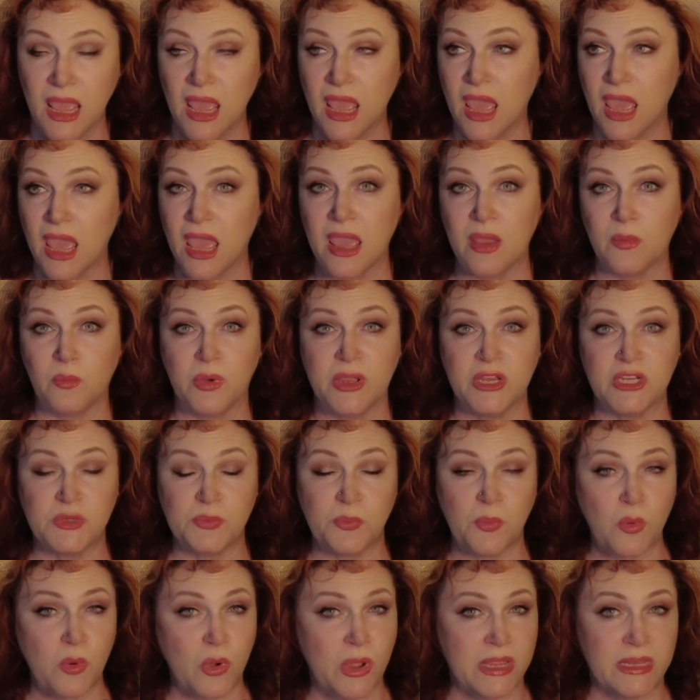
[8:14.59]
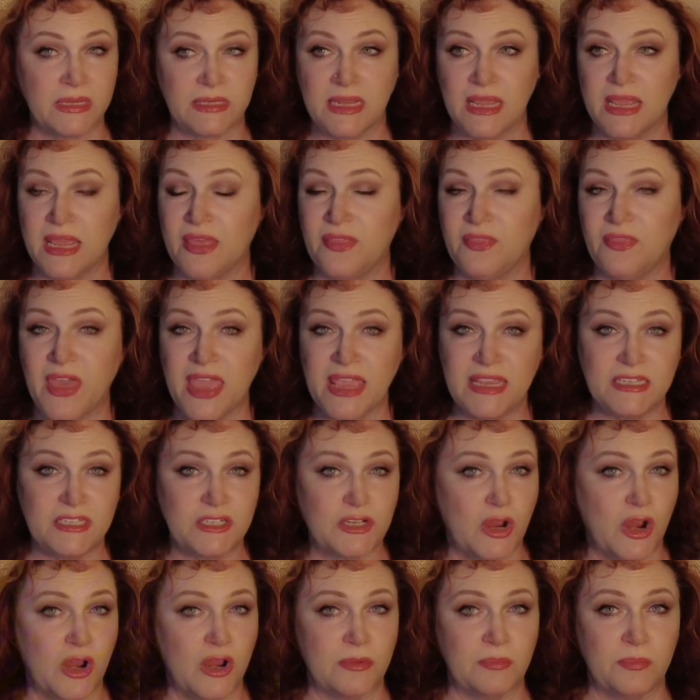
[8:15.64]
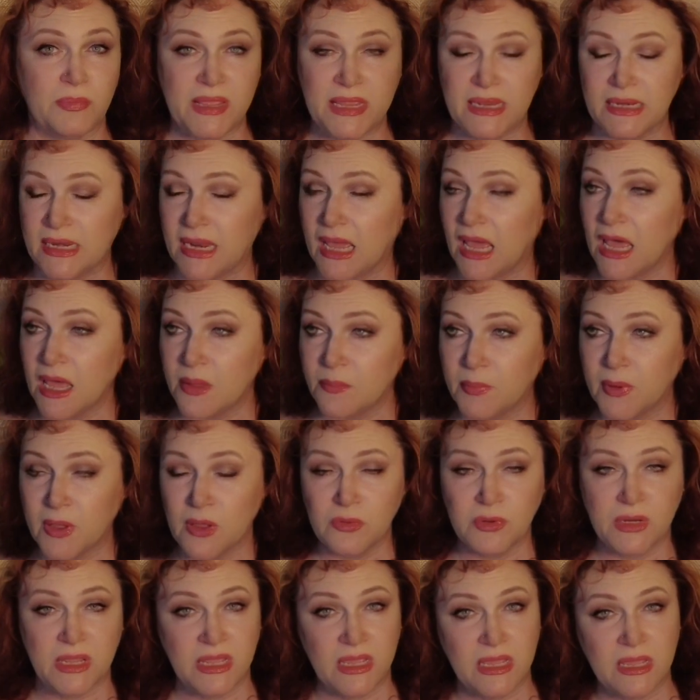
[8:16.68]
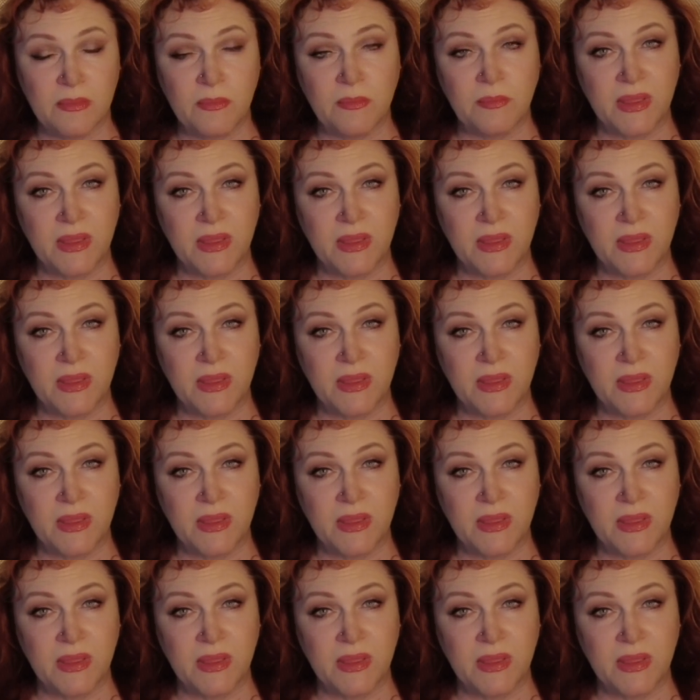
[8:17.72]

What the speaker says: At which point they start beating up on him,